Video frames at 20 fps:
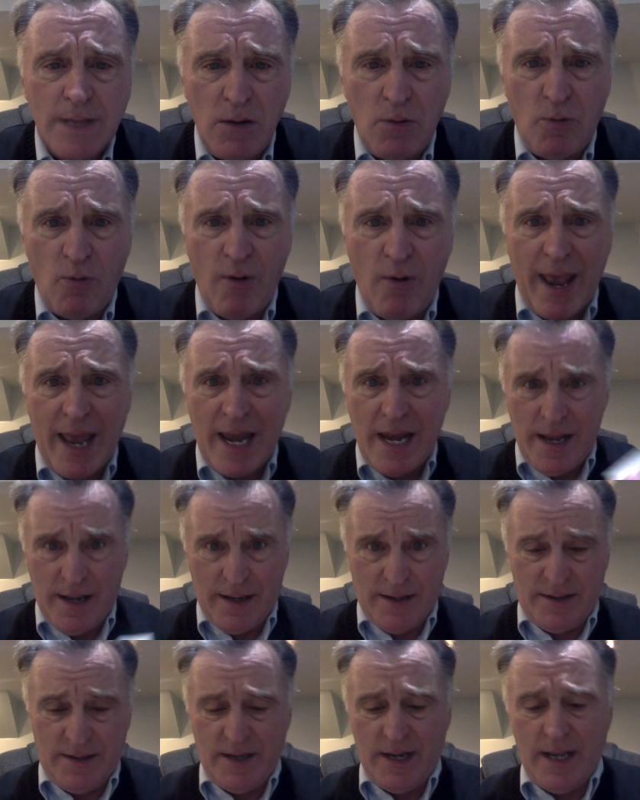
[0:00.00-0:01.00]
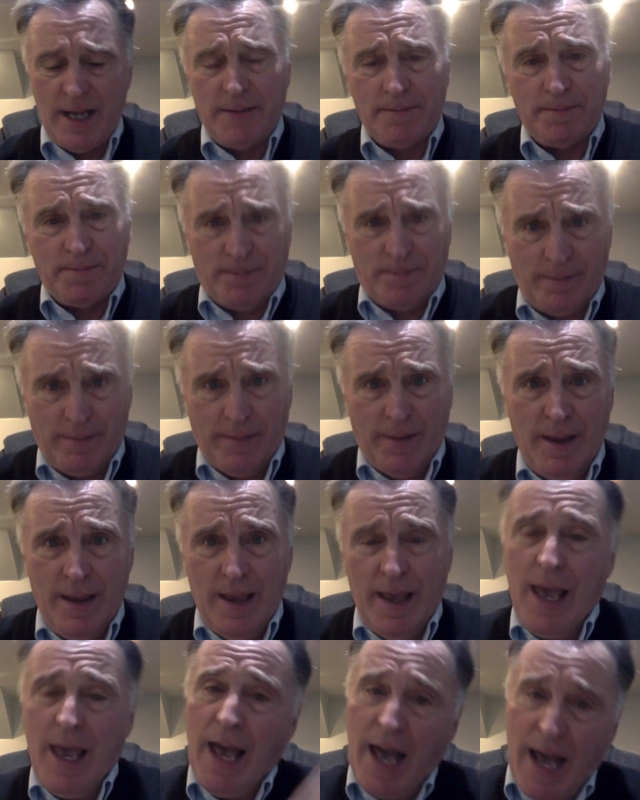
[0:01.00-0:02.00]
Red today.
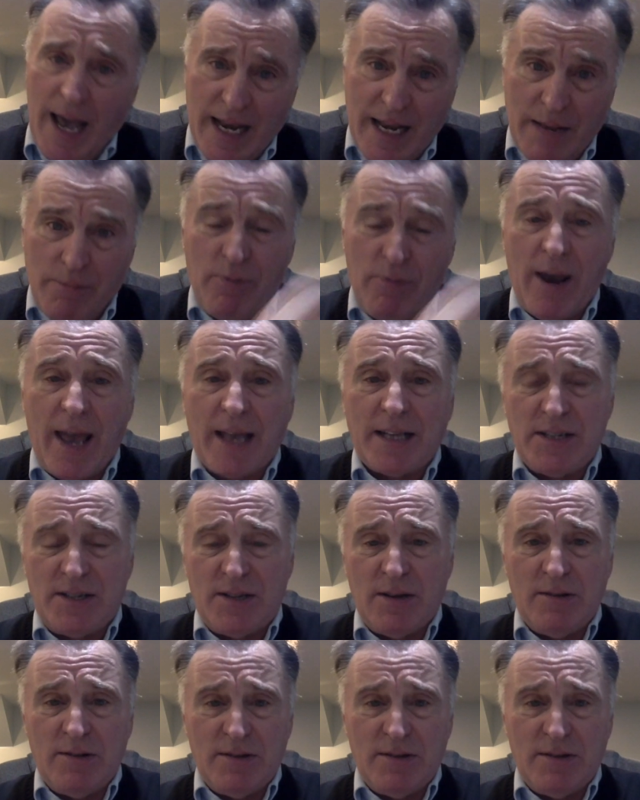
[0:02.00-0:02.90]
I did practice, so